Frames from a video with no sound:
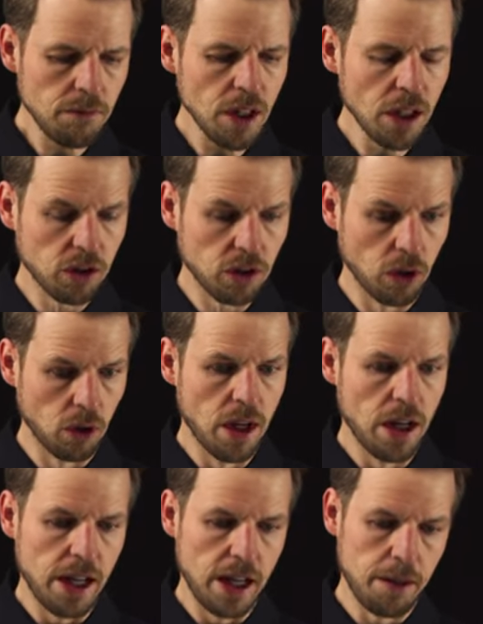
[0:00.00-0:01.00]
So
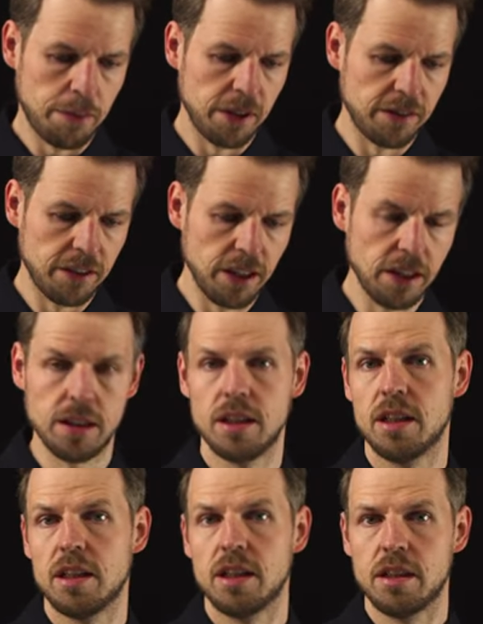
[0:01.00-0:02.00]
MPC,
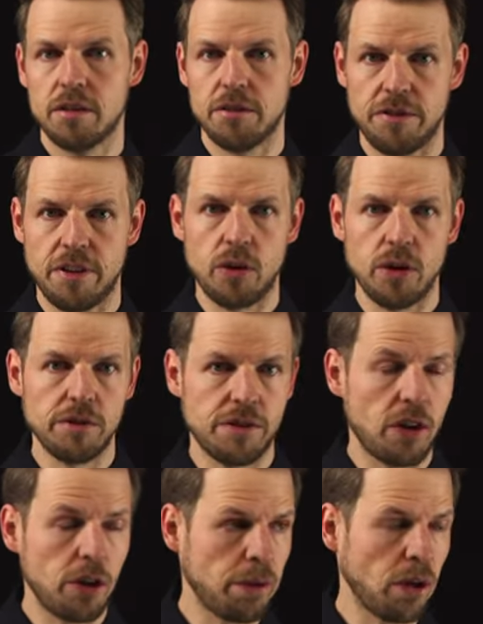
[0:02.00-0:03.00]
very,
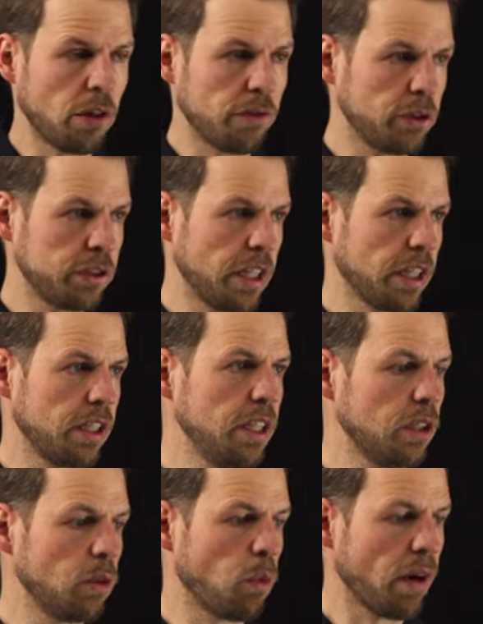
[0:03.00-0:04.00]
very powerful
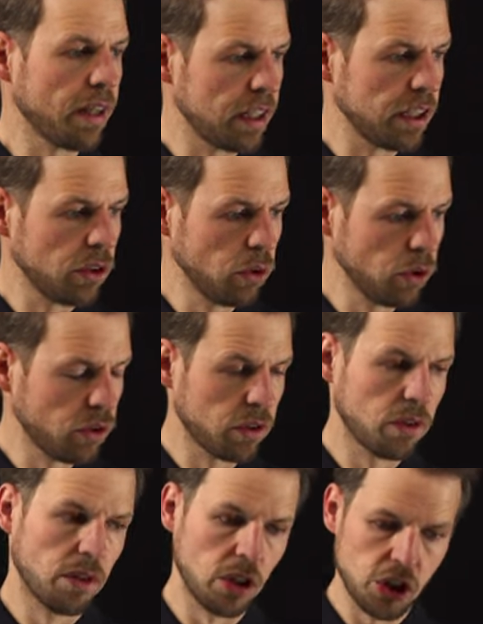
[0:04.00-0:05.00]
technique, widely used.
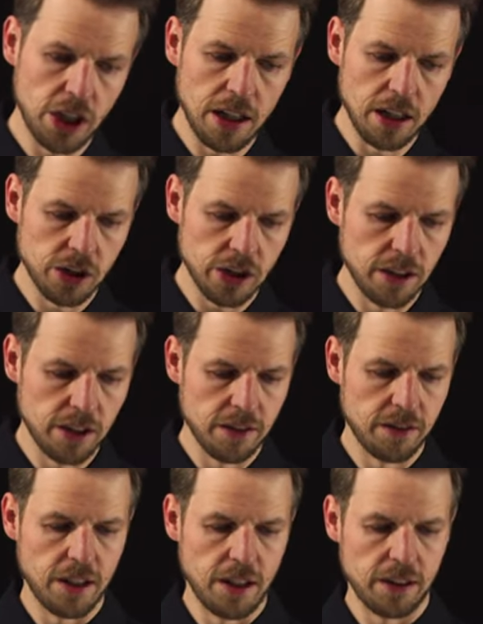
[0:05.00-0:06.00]
The challenge is
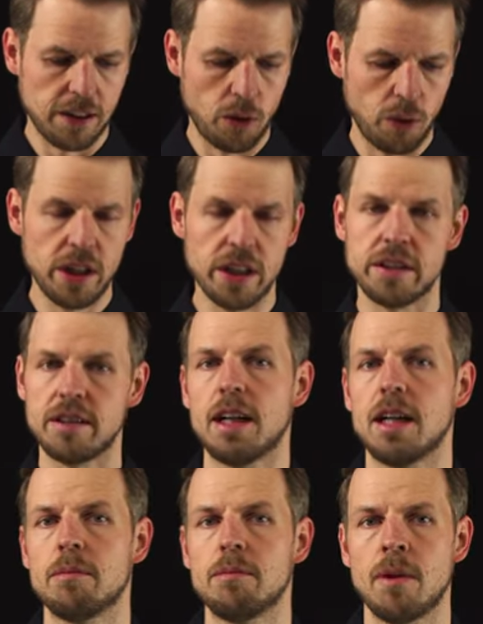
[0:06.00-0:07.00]
that the
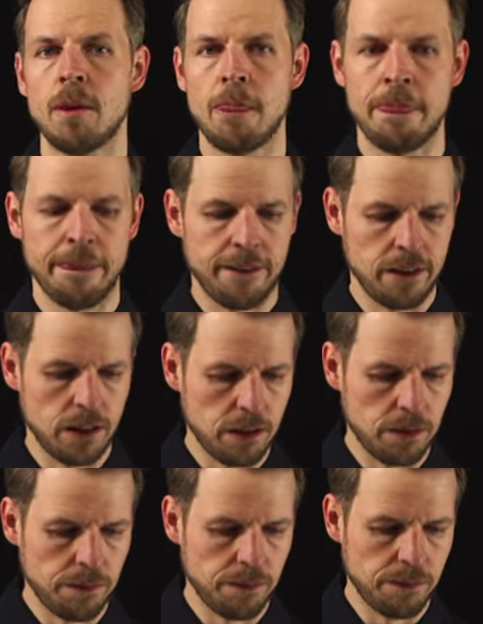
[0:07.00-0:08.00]
real-time,
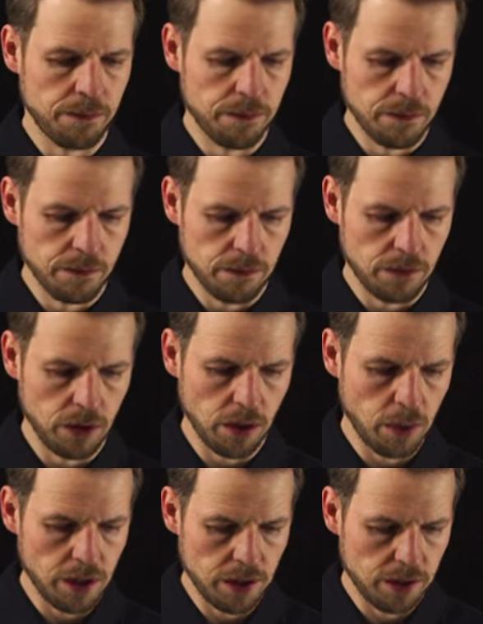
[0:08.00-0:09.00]
the
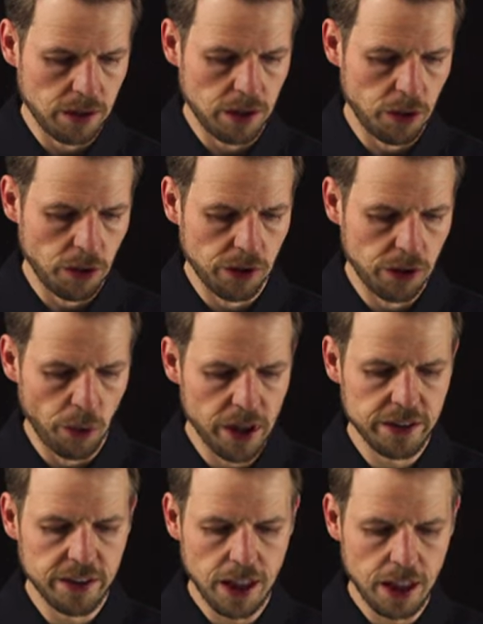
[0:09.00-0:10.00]

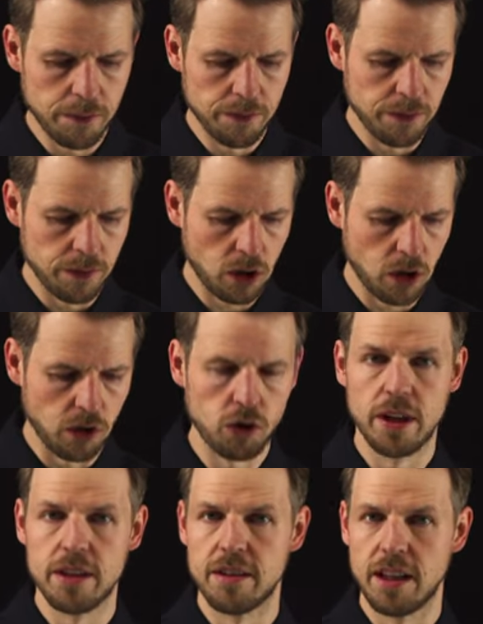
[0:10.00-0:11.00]
real-time
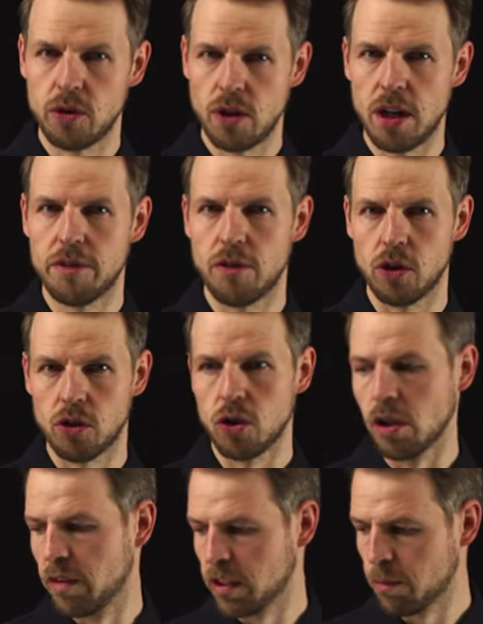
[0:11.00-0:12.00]
constraints that you have on
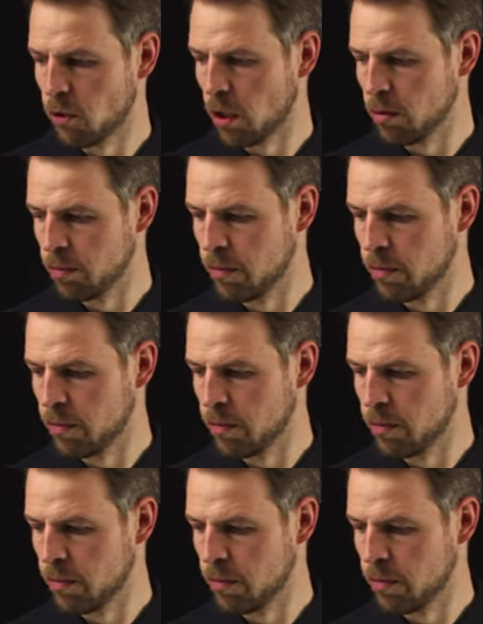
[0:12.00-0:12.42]
solving the problem.